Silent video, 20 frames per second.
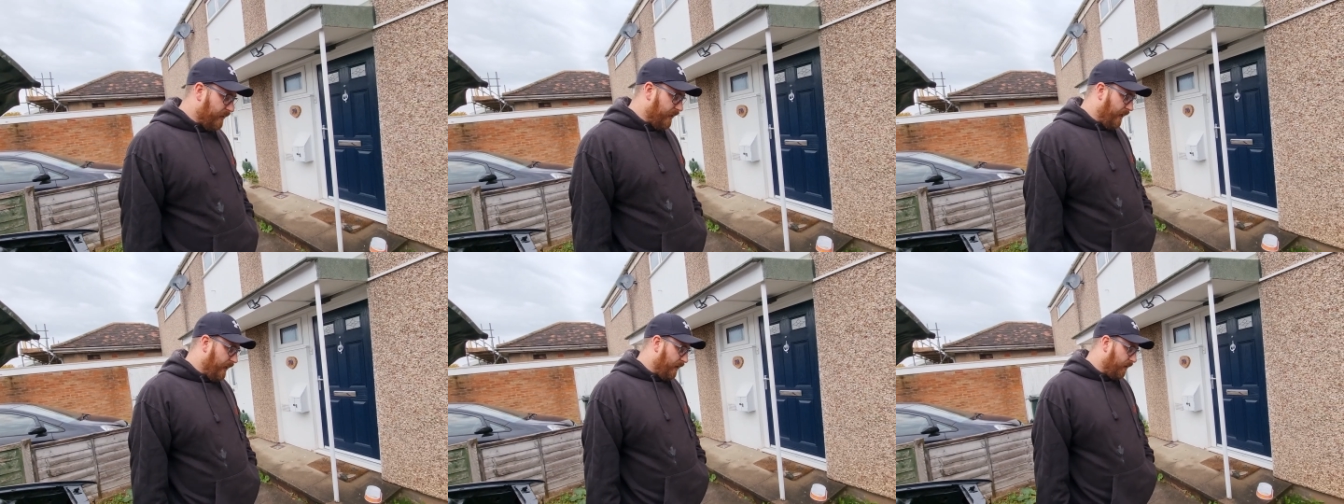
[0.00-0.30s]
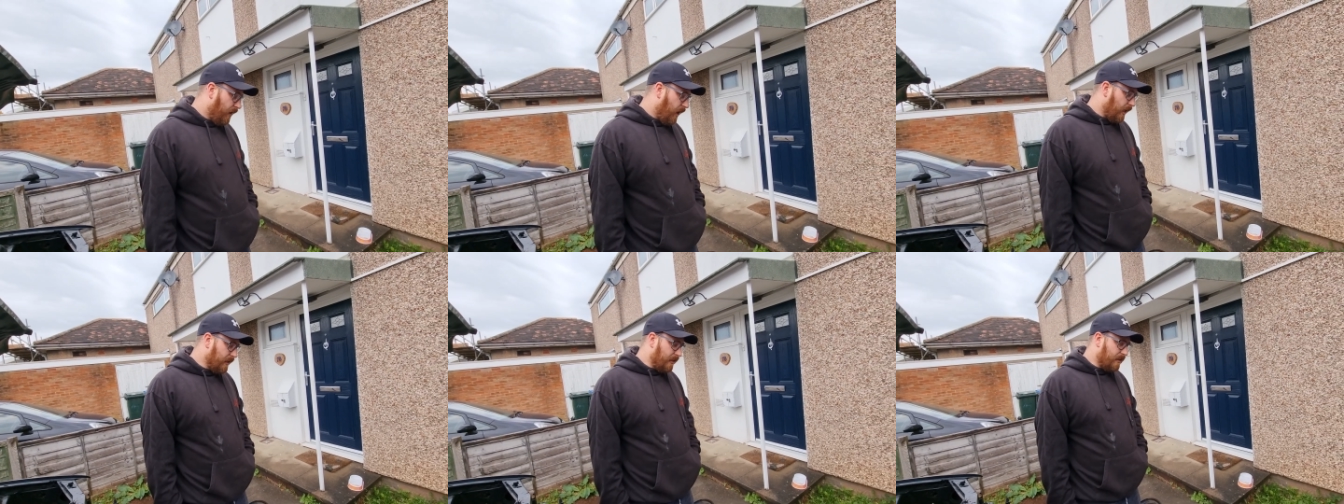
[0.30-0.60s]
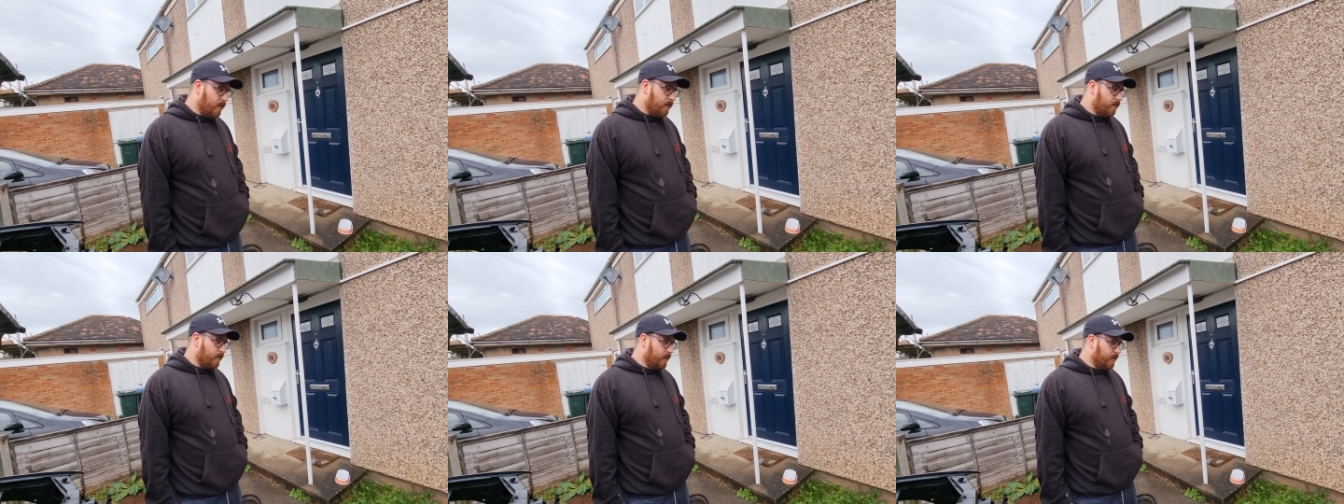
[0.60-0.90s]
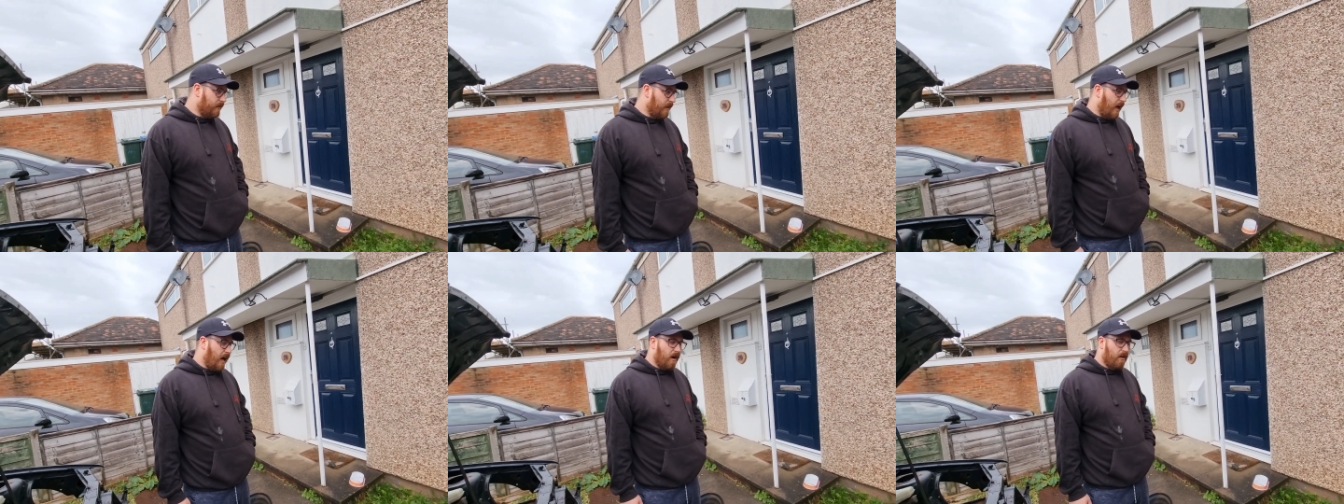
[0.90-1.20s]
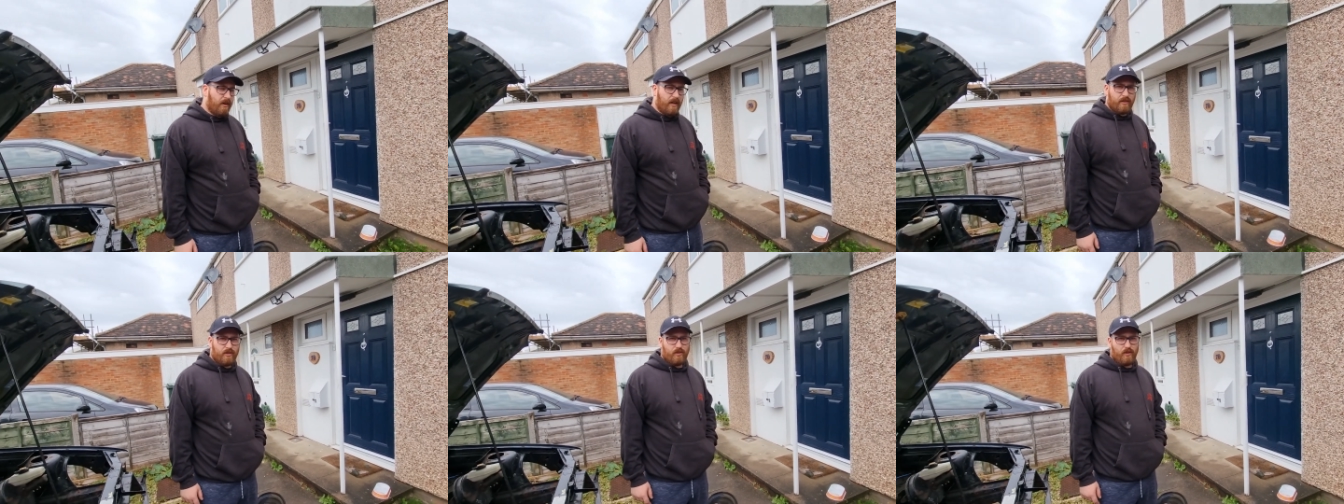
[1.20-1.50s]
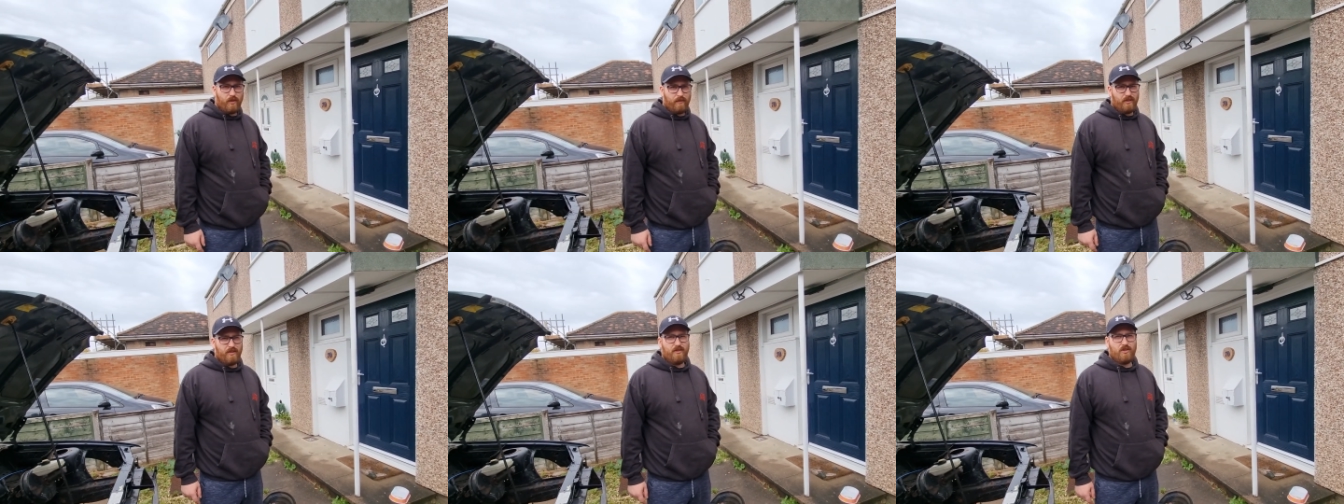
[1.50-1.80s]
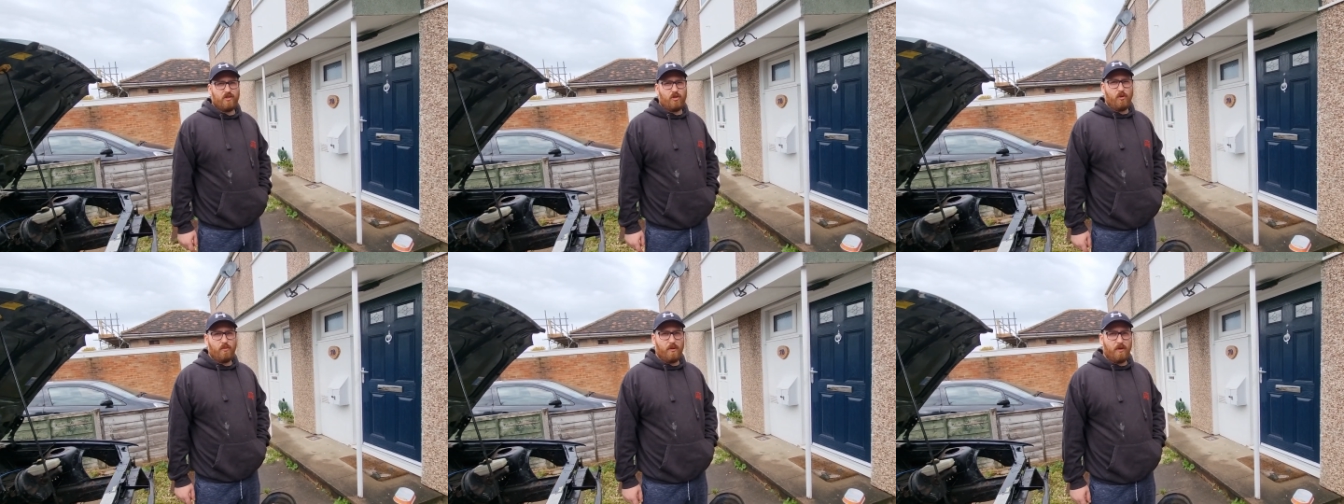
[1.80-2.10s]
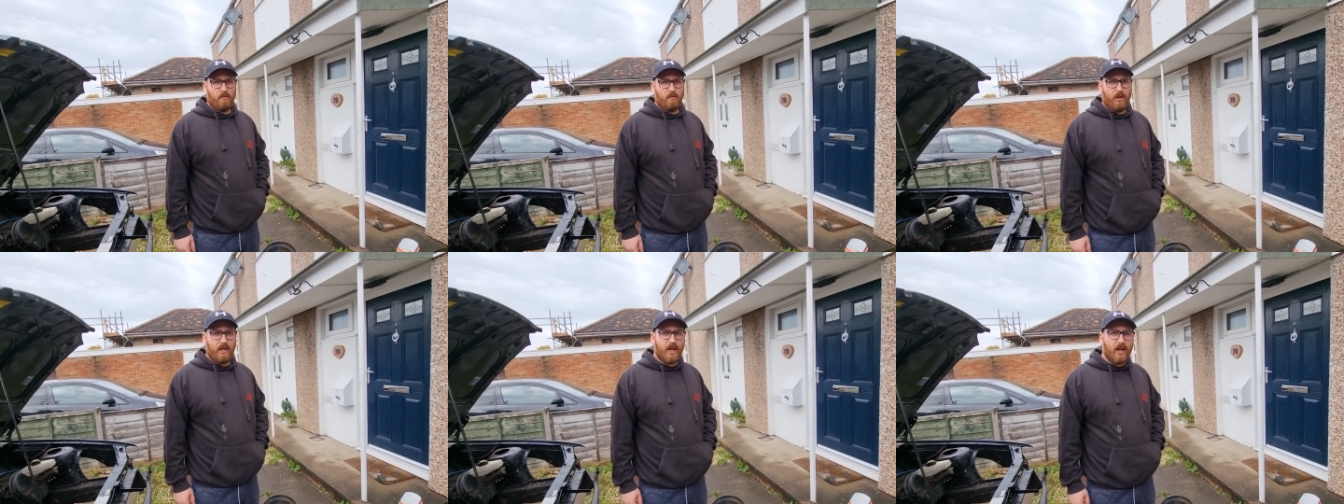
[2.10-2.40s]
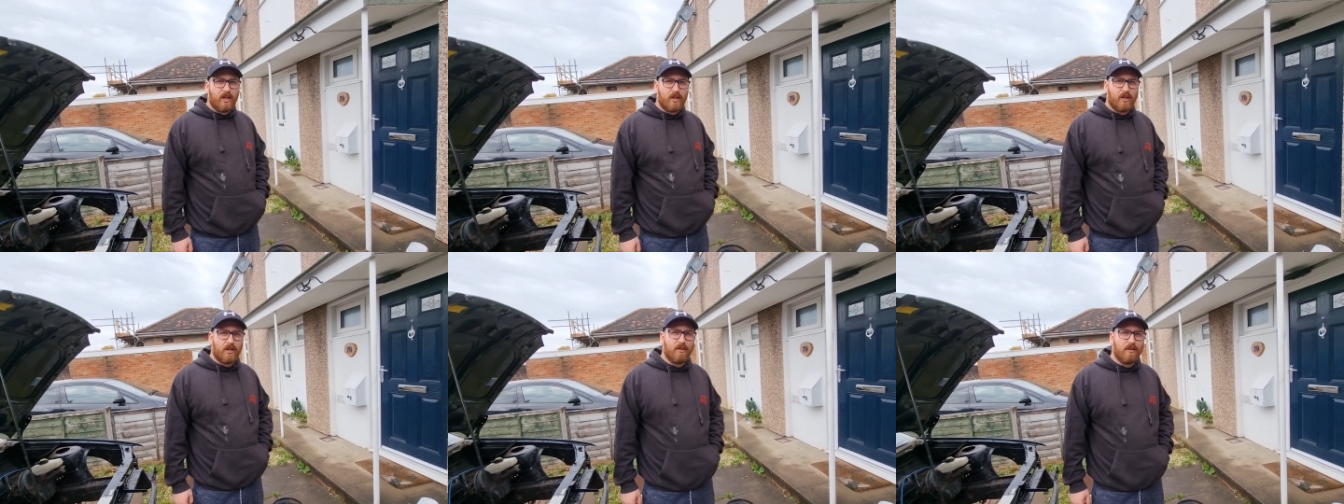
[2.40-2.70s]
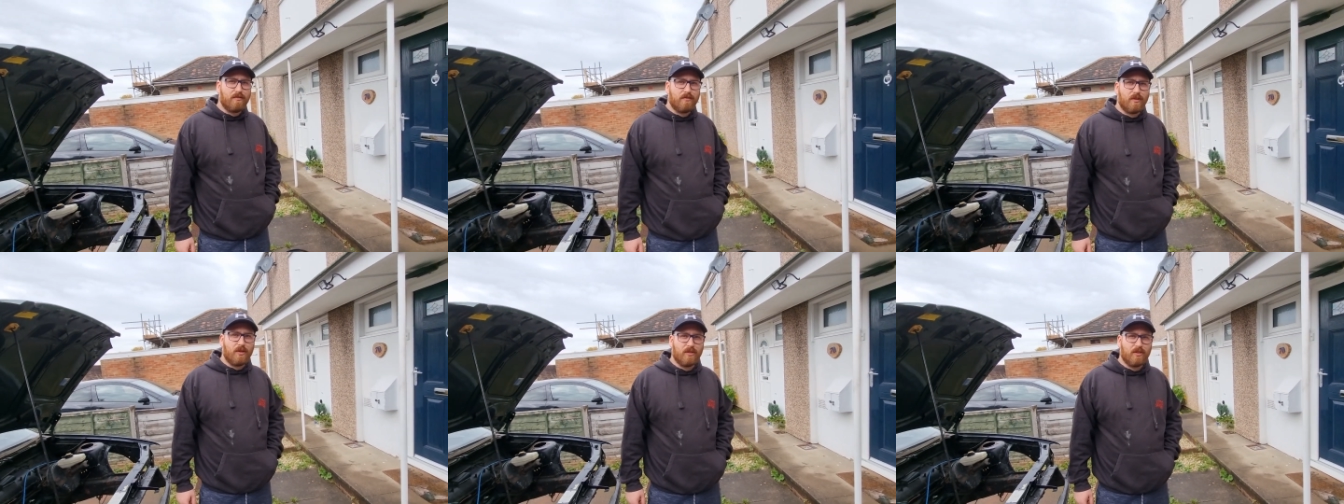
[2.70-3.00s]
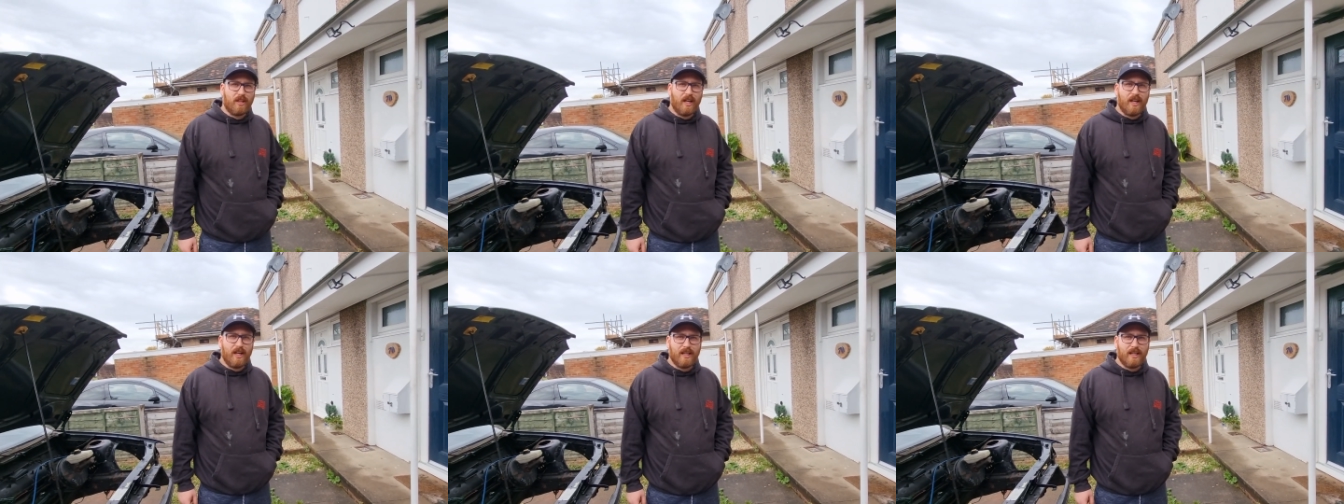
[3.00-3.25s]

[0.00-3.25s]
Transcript: yeah I, RS stuff's stupid money I couldn't afford yeah.